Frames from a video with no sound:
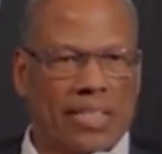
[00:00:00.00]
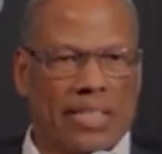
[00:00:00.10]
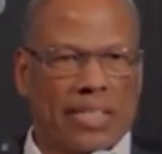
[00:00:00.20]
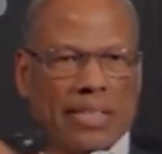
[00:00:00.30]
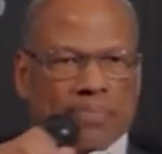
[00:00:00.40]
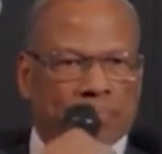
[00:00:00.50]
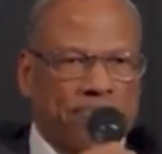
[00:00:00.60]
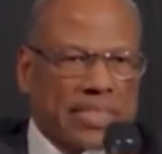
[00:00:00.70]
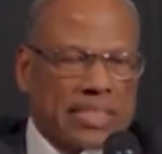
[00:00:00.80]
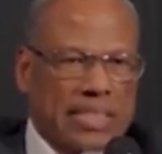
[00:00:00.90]
Um,
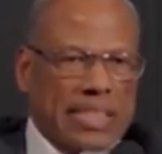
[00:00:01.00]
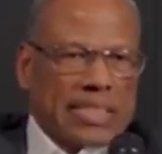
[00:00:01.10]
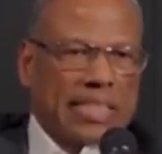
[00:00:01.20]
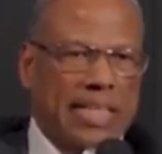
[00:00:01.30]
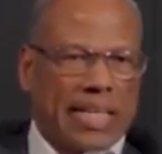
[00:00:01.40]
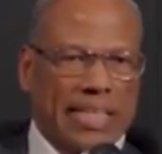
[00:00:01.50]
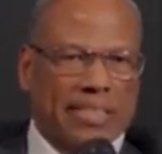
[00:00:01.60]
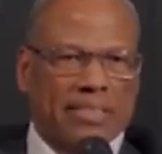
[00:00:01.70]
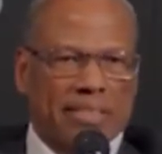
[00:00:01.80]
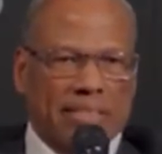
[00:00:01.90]
yeah,
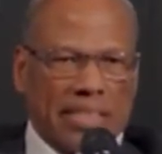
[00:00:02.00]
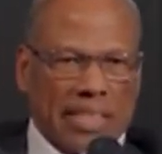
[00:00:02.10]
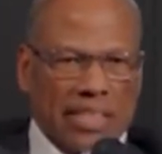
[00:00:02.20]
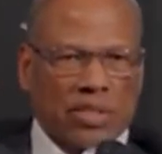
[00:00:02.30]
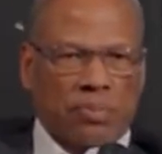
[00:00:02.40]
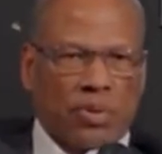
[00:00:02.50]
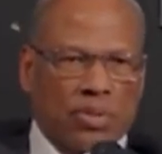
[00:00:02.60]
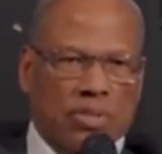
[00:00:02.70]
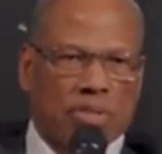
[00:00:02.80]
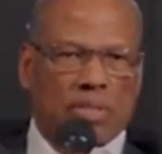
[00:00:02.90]
I, I
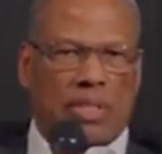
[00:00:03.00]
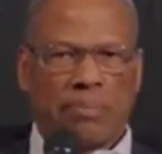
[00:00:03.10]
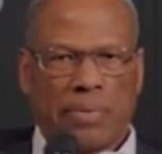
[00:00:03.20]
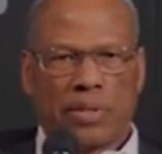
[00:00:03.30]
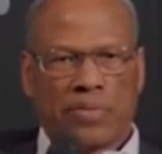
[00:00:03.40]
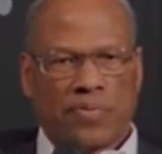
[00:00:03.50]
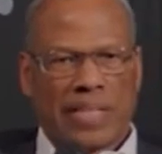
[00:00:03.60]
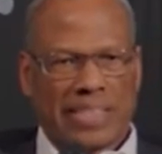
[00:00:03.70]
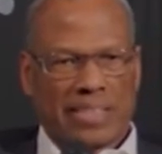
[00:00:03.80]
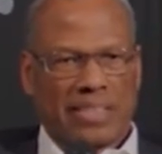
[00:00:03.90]
spoke to about
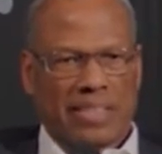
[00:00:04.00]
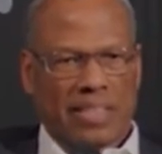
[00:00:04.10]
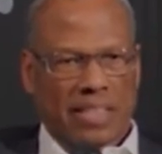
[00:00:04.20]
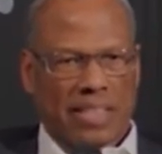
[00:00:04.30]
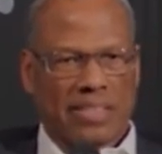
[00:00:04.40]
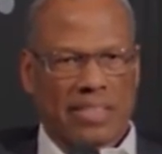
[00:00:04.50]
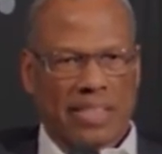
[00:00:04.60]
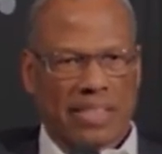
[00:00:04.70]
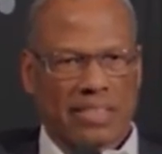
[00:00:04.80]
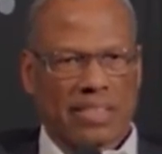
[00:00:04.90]
Fannie in the
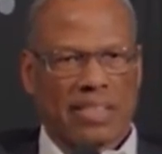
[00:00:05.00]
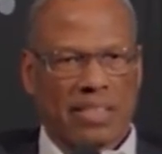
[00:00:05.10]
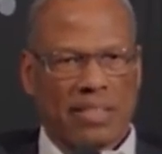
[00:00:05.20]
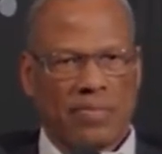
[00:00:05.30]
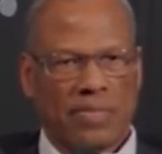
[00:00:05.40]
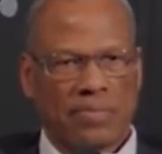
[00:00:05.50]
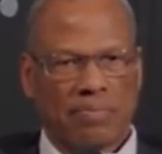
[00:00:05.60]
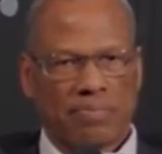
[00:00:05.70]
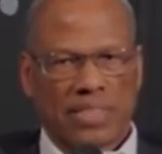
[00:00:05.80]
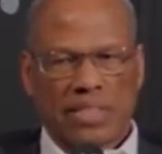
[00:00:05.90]
context of
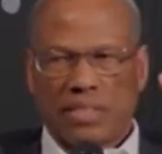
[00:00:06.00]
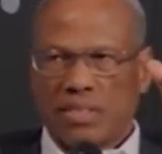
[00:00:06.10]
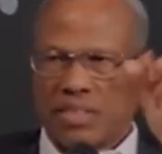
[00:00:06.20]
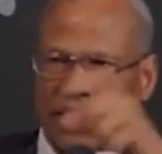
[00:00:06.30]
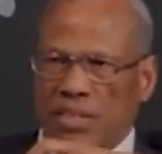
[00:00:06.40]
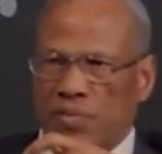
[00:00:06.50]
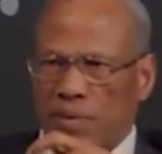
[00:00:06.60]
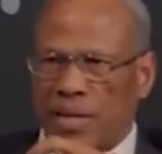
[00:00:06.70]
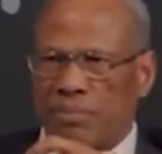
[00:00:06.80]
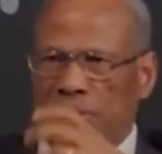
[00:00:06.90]

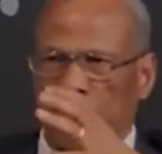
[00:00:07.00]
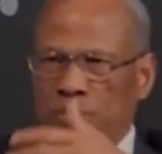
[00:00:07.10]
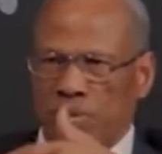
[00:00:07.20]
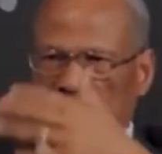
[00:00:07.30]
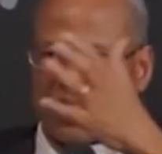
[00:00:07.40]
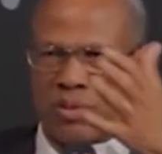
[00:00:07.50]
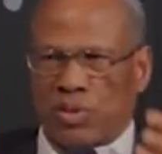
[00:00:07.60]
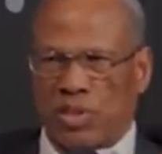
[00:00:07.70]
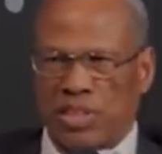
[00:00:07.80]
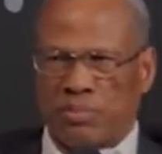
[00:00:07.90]
single-family homes because I was
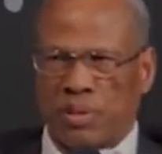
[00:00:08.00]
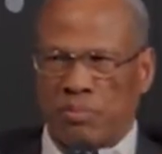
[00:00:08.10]
talking about